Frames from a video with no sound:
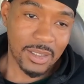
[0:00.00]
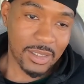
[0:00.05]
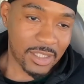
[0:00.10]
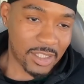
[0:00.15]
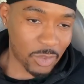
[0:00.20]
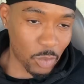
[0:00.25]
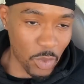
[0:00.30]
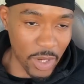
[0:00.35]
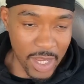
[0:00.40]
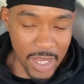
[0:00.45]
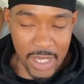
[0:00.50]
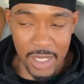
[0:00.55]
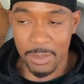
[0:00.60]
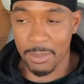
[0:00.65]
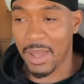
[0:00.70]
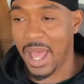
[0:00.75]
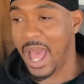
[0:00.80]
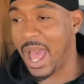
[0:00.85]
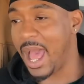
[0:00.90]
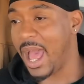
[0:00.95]

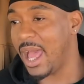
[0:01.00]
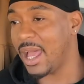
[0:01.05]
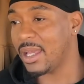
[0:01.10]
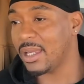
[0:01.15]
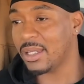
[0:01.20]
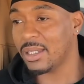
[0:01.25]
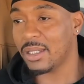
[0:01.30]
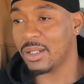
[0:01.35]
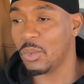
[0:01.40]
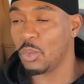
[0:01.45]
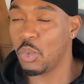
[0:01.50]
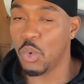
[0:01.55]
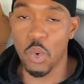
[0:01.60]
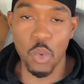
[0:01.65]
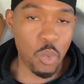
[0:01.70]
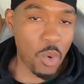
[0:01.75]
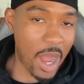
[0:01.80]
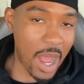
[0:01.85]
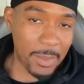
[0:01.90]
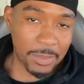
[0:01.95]
swing by,
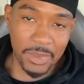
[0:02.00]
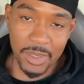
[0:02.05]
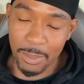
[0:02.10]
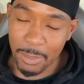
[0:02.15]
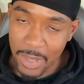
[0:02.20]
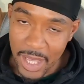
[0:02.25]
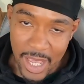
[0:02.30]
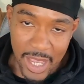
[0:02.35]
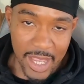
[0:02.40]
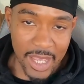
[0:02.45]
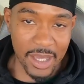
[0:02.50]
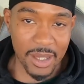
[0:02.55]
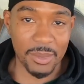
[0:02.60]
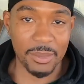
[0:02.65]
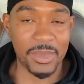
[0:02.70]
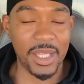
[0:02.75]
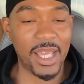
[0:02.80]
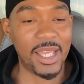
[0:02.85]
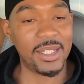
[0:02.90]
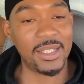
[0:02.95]
woo wop the
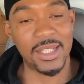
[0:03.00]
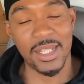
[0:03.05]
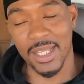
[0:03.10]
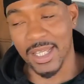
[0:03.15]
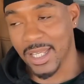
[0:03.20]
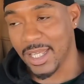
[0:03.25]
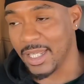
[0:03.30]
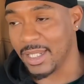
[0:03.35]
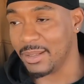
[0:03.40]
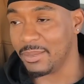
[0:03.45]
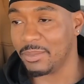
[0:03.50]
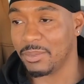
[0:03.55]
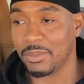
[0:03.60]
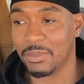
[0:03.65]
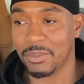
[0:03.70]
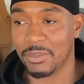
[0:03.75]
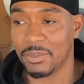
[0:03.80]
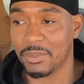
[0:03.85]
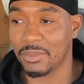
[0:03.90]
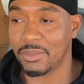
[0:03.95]
bam, and then
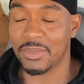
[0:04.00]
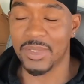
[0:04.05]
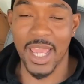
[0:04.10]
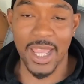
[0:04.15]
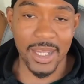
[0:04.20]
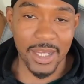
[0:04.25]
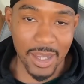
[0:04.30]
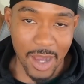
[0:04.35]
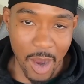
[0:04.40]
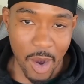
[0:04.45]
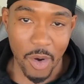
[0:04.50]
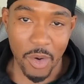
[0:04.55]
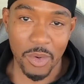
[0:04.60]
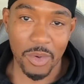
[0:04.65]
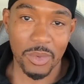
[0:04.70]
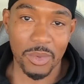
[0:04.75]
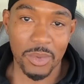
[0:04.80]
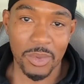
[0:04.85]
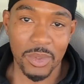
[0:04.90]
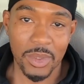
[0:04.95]
they
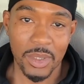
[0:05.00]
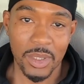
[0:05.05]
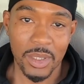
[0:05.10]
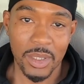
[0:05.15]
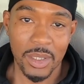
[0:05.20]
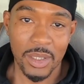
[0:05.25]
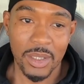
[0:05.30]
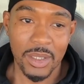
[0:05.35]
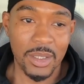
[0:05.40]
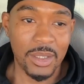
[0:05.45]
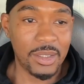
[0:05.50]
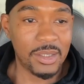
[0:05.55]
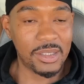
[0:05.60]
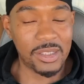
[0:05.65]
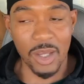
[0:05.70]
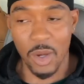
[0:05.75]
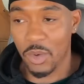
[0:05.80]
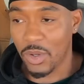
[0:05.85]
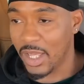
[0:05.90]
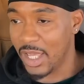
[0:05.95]
gone.
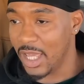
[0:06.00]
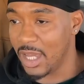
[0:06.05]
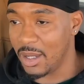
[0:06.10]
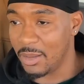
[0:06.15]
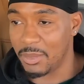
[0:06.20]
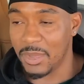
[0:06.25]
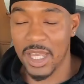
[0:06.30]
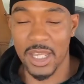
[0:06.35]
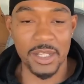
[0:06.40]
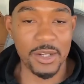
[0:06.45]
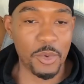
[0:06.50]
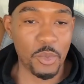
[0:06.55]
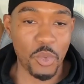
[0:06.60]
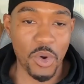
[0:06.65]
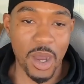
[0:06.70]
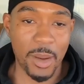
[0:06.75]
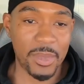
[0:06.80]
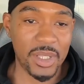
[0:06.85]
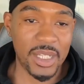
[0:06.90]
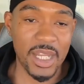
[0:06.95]
So him and the
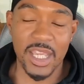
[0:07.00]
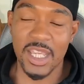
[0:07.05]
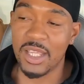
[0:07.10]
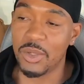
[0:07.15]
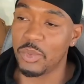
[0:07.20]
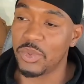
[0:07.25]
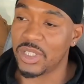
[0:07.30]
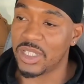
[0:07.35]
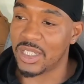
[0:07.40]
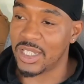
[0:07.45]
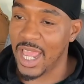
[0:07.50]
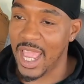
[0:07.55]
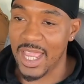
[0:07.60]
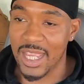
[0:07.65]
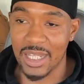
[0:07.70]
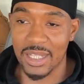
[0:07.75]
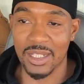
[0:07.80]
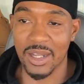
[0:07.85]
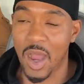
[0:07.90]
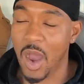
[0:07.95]
woman that he was
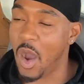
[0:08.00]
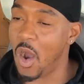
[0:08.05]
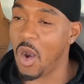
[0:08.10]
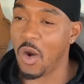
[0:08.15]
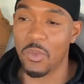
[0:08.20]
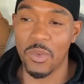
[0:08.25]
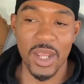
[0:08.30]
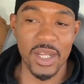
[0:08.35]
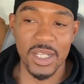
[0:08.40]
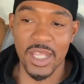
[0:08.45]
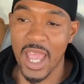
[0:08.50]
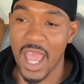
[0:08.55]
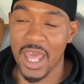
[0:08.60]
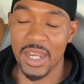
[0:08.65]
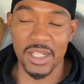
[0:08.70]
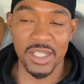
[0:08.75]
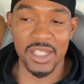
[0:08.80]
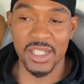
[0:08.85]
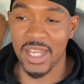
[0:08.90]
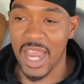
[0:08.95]
dating already
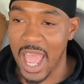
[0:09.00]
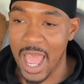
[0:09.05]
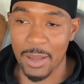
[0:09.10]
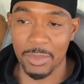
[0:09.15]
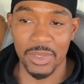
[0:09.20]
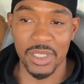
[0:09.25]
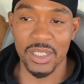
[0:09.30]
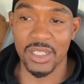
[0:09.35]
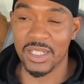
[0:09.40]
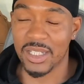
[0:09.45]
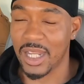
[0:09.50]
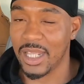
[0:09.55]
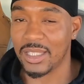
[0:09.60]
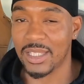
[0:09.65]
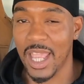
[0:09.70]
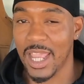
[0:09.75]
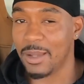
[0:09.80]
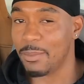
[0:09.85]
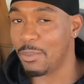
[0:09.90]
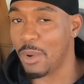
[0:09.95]
had established
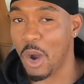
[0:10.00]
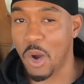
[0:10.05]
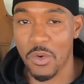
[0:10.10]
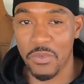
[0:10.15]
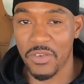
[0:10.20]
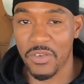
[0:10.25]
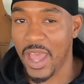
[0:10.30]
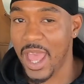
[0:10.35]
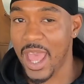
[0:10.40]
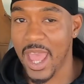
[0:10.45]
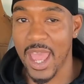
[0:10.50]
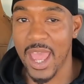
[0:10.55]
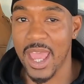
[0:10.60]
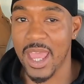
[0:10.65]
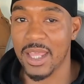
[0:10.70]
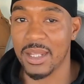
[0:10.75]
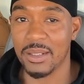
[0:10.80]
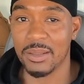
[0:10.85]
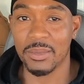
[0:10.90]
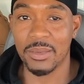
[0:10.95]
that they both
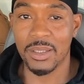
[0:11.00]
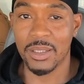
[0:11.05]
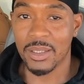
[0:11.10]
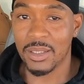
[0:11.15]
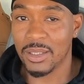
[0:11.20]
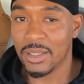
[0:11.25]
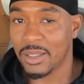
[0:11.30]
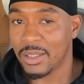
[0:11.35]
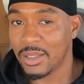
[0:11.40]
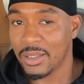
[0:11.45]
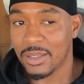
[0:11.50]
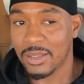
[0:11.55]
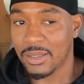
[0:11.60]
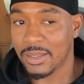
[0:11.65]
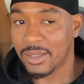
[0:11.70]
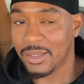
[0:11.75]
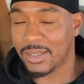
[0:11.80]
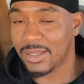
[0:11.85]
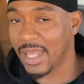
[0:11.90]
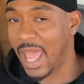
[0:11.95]
had
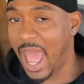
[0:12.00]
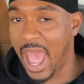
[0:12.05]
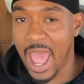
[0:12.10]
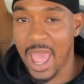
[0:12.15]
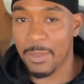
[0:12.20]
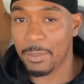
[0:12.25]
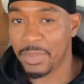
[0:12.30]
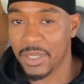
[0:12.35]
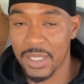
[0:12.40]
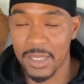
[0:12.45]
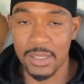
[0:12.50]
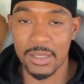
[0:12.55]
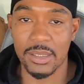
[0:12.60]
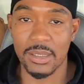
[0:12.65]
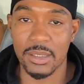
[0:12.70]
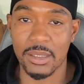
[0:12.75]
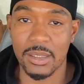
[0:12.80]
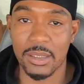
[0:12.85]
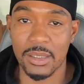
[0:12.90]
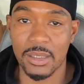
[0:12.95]
side
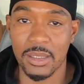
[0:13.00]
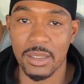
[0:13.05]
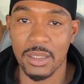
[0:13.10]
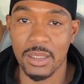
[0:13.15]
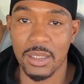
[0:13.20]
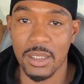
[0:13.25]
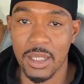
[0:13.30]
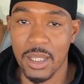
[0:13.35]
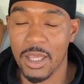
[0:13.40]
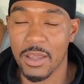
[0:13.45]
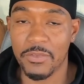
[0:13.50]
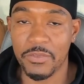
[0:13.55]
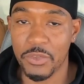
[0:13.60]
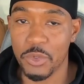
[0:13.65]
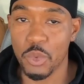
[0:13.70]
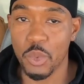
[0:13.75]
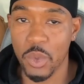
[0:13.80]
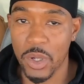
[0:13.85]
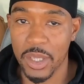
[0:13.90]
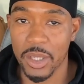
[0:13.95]
pieces,
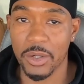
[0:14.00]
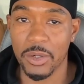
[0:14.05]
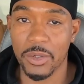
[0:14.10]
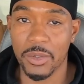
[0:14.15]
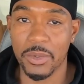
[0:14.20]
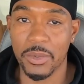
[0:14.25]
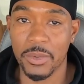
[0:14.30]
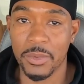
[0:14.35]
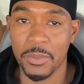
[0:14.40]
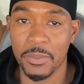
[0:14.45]
if you will.